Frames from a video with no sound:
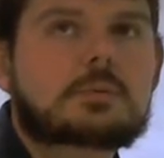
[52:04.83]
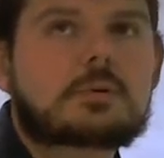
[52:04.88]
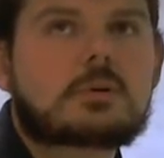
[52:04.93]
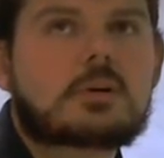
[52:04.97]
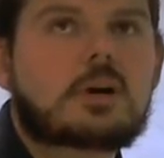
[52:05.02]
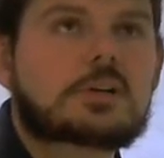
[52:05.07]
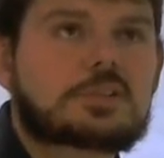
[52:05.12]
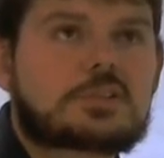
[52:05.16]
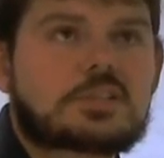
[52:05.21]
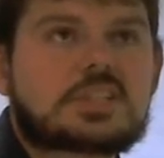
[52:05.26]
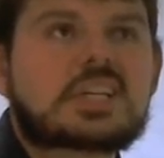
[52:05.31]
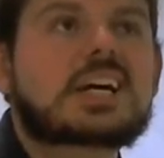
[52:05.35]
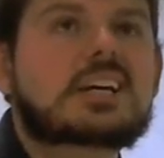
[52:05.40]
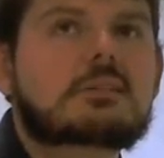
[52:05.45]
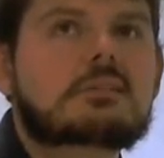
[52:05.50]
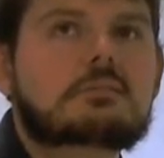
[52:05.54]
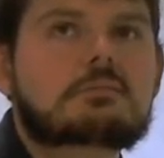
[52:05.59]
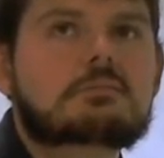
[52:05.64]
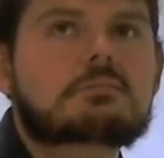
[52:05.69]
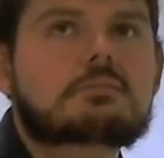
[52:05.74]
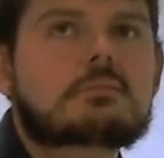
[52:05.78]
of
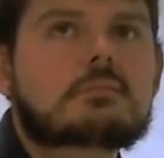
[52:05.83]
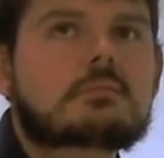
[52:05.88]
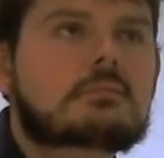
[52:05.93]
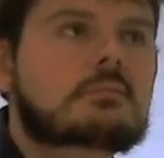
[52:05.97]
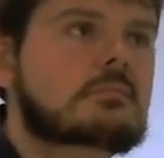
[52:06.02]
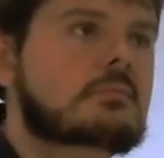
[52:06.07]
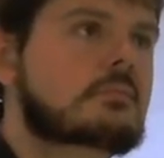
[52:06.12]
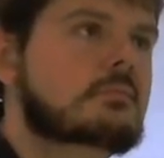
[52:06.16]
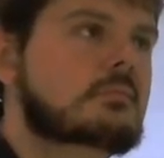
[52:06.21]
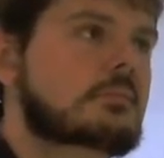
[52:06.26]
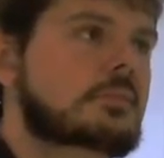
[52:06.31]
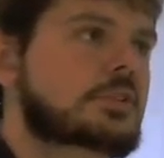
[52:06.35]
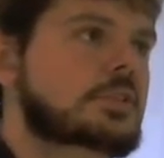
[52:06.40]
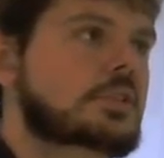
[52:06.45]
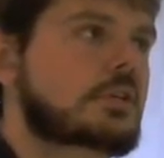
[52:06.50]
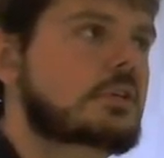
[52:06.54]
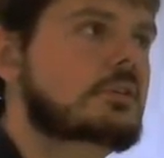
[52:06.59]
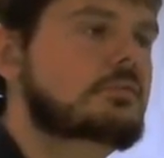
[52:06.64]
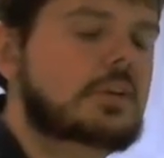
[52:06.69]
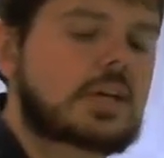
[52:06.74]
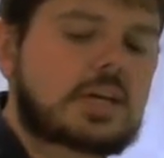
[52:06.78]
stiff and
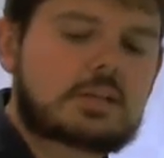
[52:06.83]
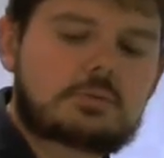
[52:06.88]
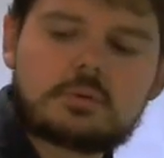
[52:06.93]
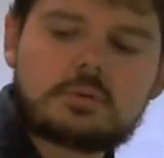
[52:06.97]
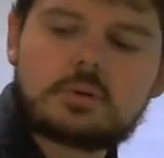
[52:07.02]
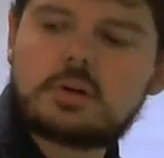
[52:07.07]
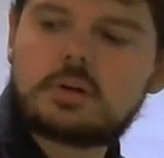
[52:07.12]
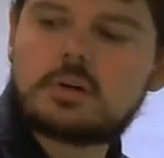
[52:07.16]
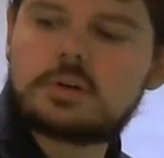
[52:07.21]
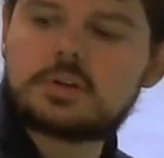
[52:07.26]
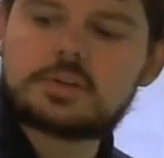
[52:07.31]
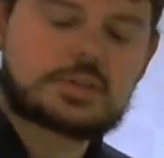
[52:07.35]
rehearsed. I